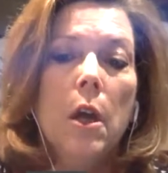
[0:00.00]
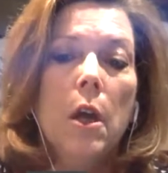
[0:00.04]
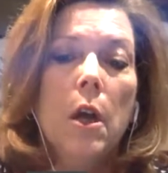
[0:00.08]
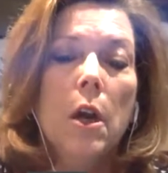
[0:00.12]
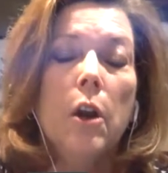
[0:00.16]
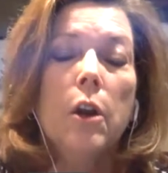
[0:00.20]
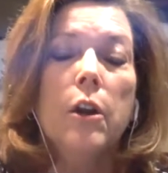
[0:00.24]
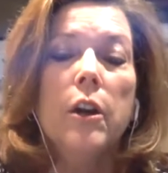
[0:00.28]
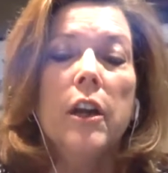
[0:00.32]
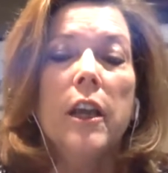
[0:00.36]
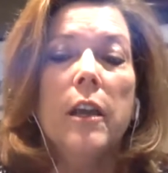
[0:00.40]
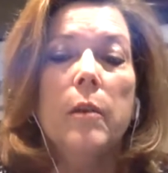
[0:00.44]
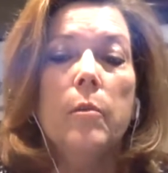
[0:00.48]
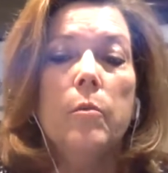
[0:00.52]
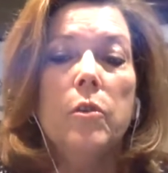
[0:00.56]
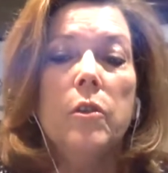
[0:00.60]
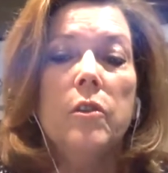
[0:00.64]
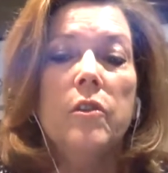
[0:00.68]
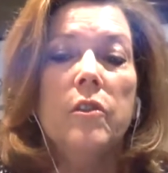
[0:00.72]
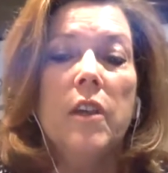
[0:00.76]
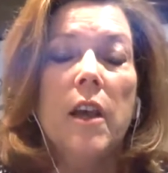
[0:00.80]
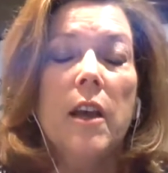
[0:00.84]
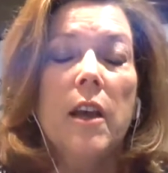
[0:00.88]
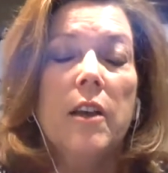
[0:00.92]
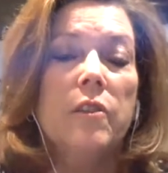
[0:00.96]
Her name was
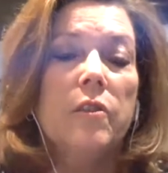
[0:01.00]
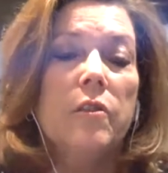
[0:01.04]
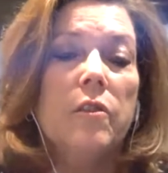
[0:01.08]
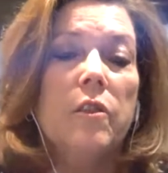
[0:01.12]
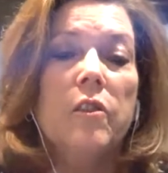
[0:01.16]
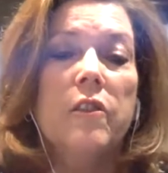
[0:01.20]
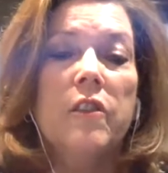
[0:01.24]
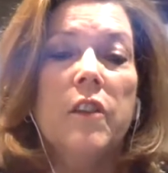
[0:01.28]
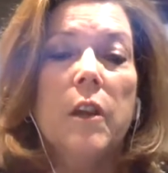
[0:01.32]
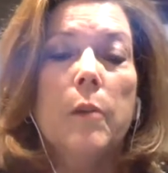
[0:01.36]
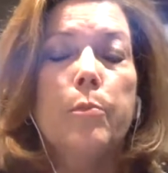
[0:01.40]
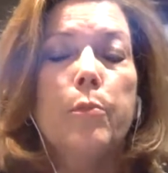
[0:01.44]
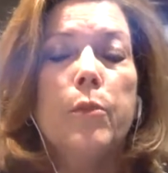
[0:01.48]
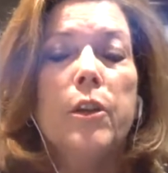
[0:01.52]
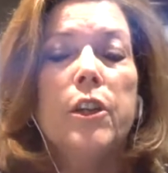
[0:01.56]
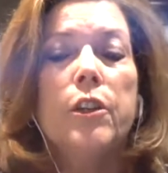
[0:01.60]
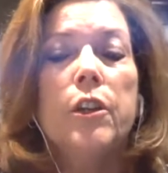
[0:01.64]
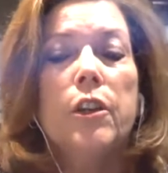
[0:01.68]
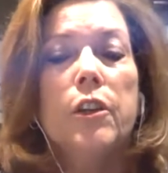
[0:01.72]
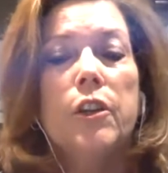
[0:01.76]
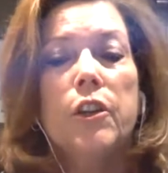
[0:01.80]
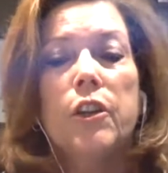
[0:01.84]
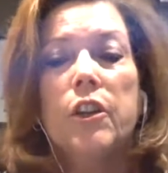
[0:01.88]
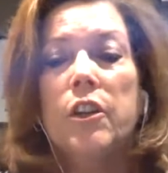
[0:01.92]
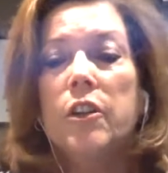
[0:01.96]
Esther Sipridge, and
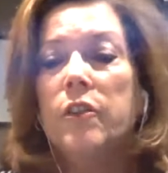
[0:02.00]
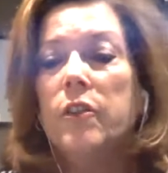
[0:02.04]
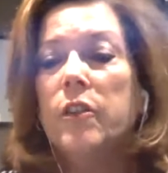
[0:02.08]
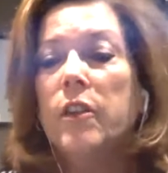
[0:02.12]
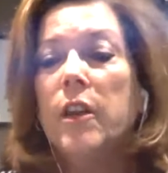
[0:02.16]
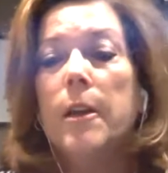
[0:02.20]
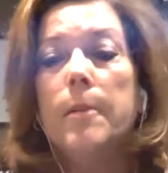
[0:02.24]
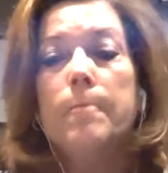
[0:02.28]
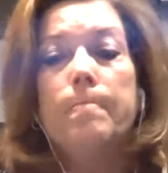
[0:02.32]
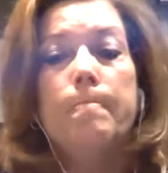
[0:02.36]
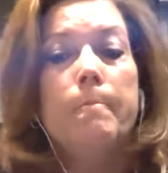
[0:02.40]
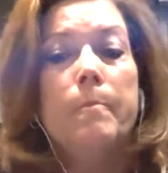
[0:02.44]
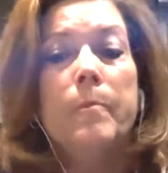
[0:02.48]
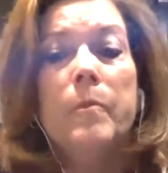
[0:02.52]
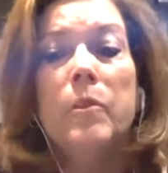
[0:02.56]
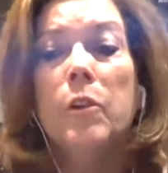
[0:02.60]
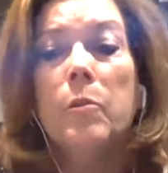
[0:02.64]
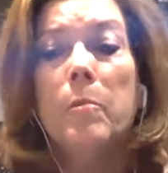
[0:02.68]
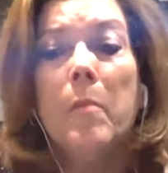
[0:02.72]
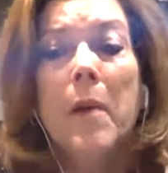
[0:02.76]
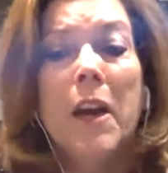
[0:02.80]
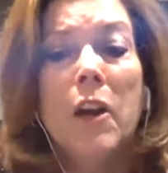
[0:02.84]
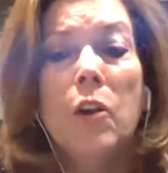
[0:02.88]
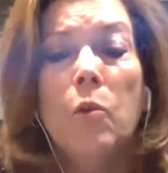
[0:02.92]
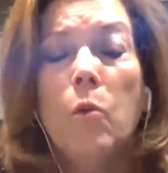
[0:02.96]
she said, "No
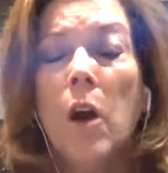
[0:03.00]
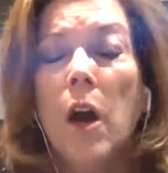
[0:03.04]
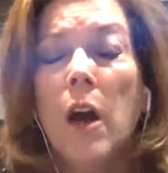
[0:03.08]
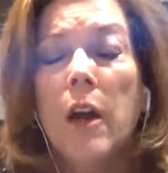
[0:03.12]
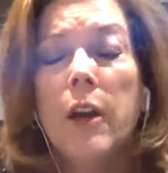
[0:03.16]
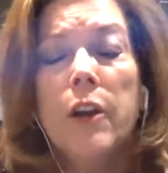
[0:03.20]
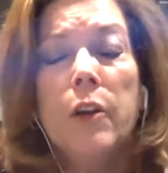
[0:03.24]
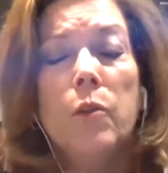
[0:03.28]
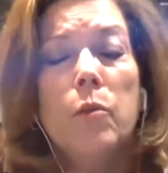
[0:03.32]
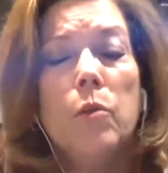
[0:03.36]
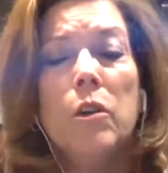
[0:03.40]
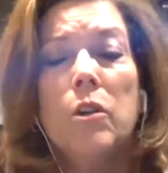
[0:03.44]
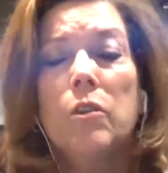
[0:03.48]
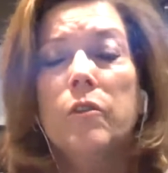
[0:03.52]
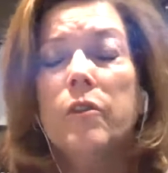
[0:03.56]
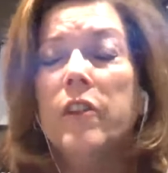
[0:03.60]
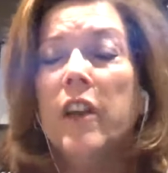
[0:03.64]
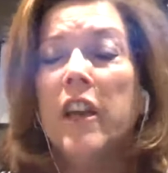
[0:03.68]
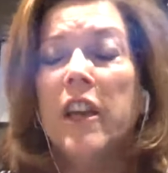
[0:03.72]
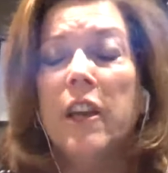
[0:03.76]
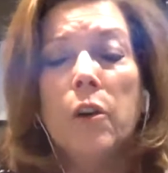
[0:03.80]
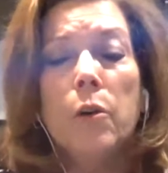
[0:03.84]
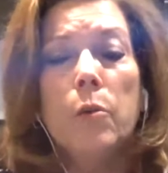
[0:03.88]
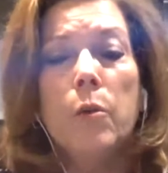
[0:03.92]
matter what, no one will take away